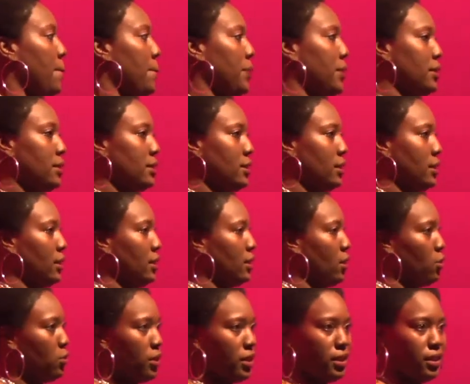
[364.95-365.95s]
But the
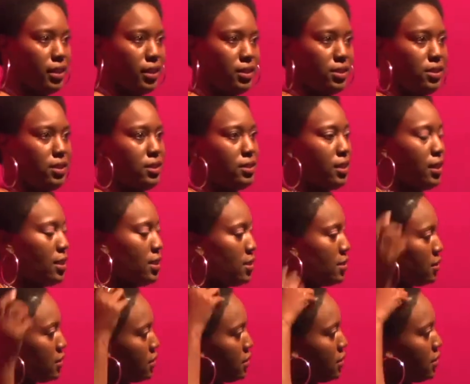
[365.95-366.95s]
only thing she
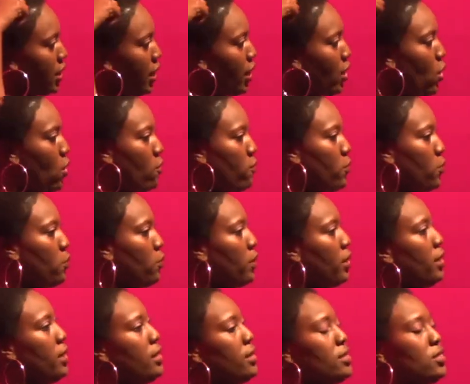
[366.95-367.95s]
does is take off her
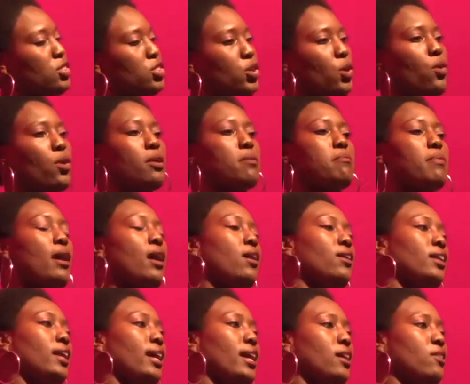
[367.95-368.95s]
wig and show her
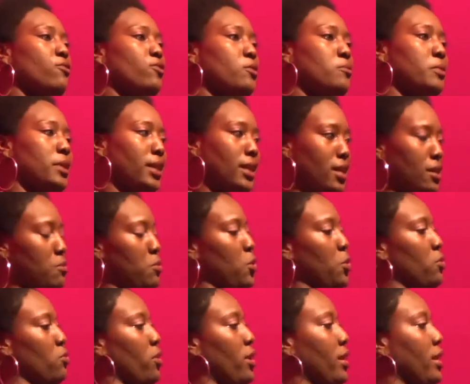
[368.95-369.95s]
bald head from the
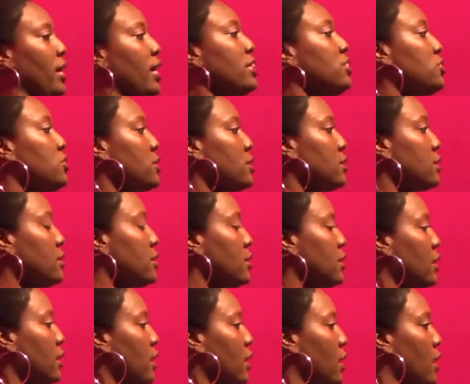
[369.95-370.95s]
chemo and radiation.
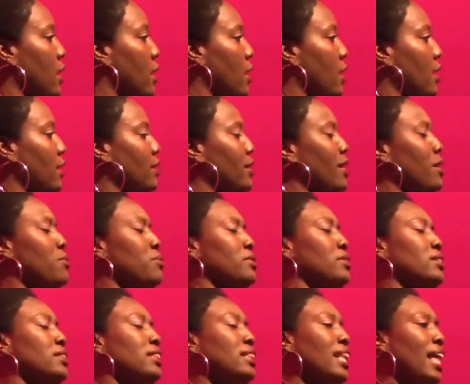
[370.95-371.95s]
They
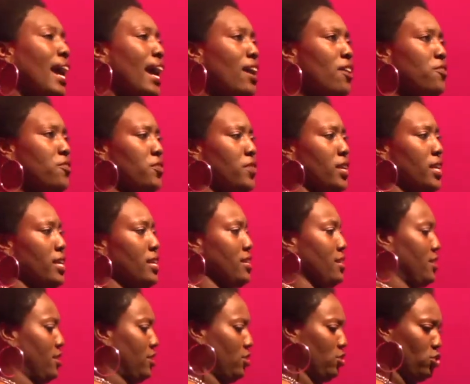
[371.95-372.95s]
were
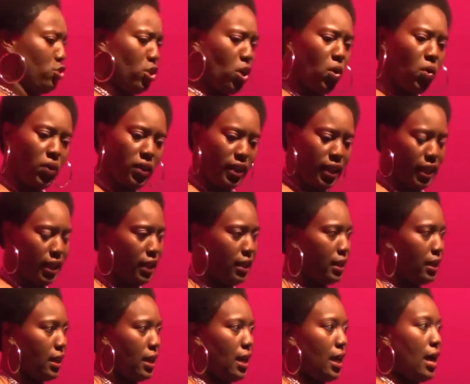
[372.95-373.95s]
laughing and
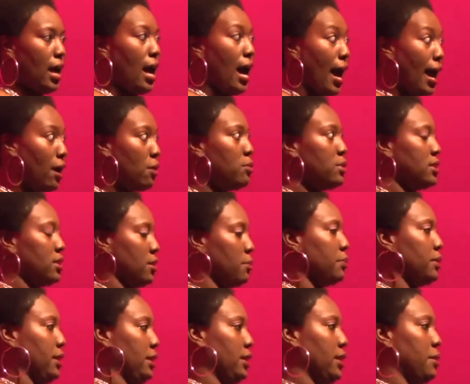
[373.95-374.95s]
joking. I was
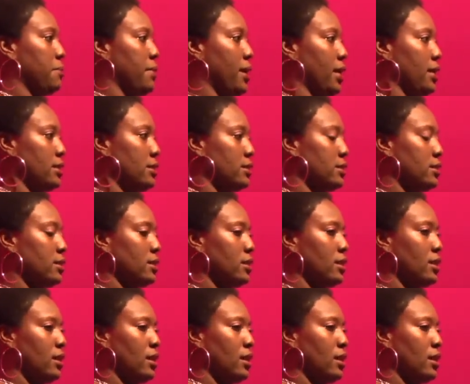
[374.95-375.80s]
completely amazed.